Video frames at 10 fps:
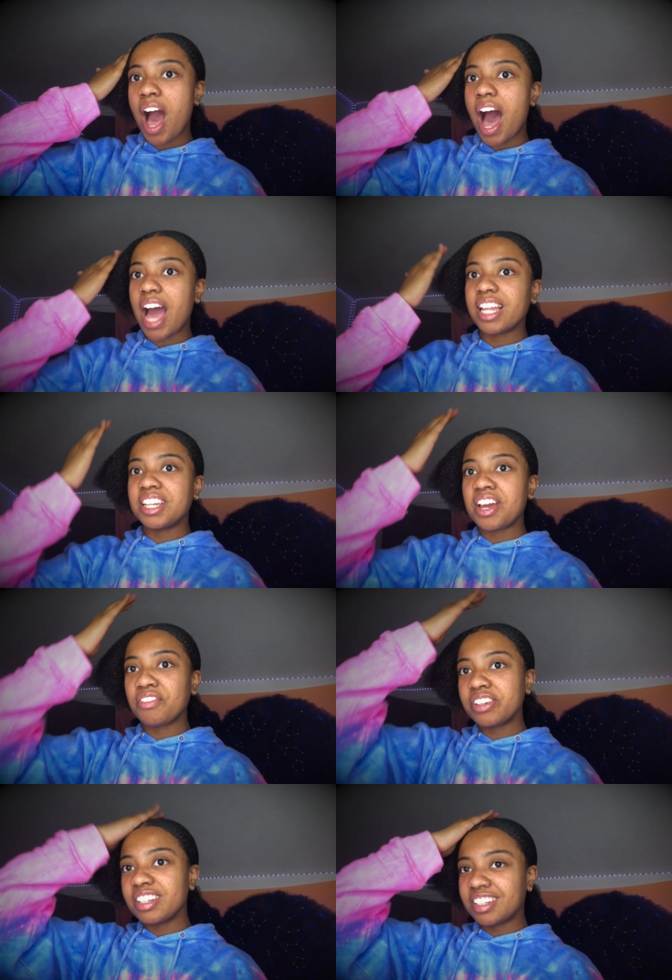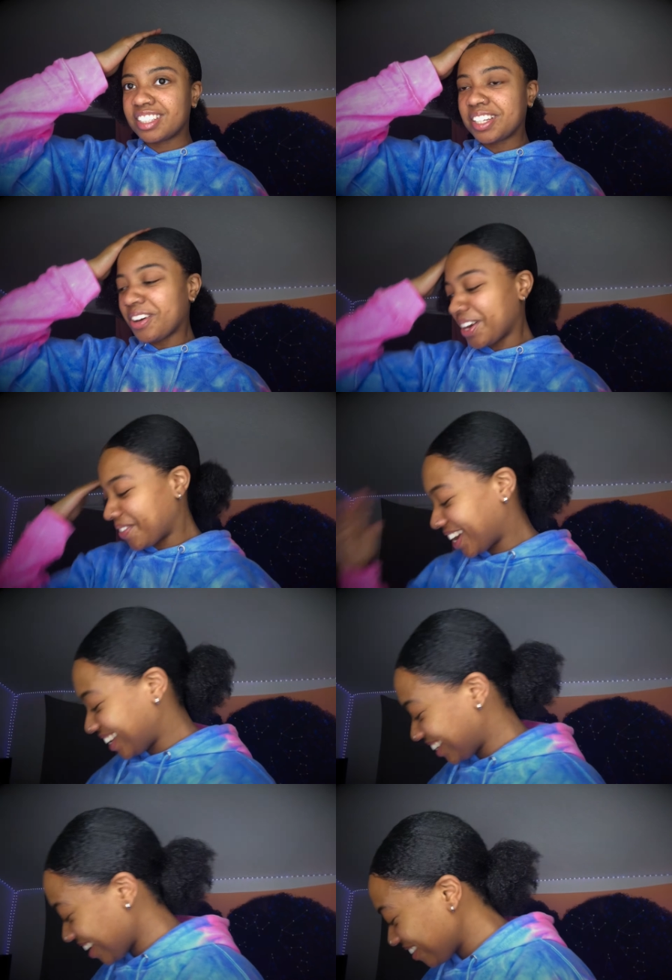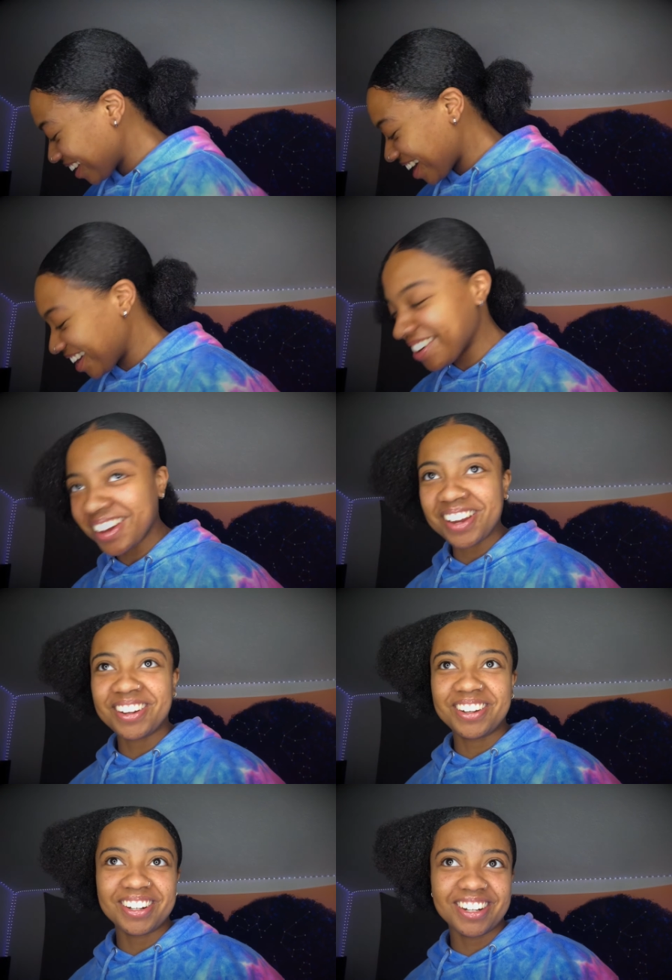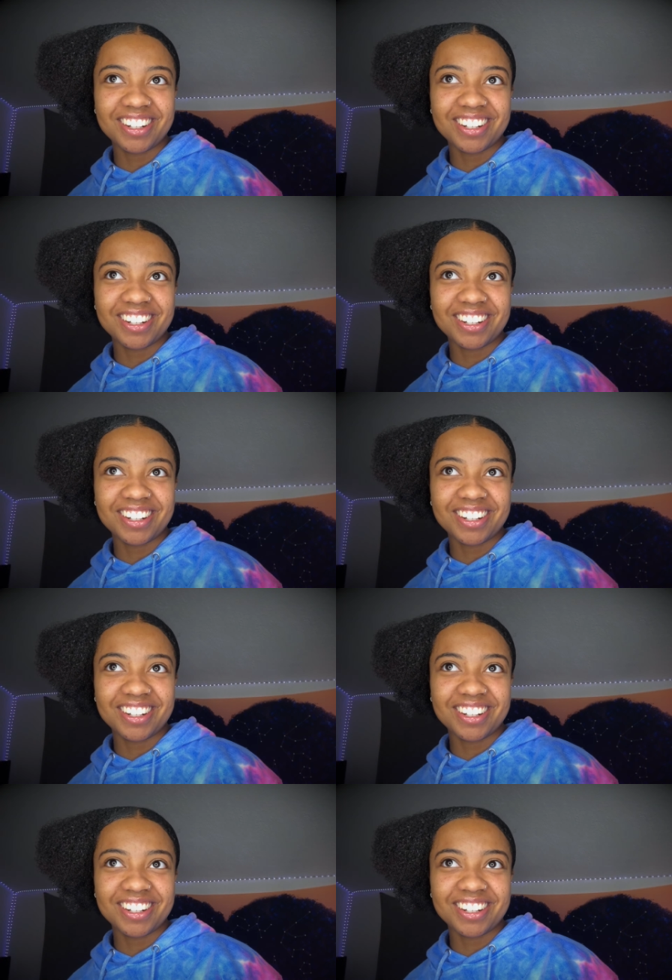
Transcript: I never did a. Okay, wait. Okay, okay, hold on, hold on, hold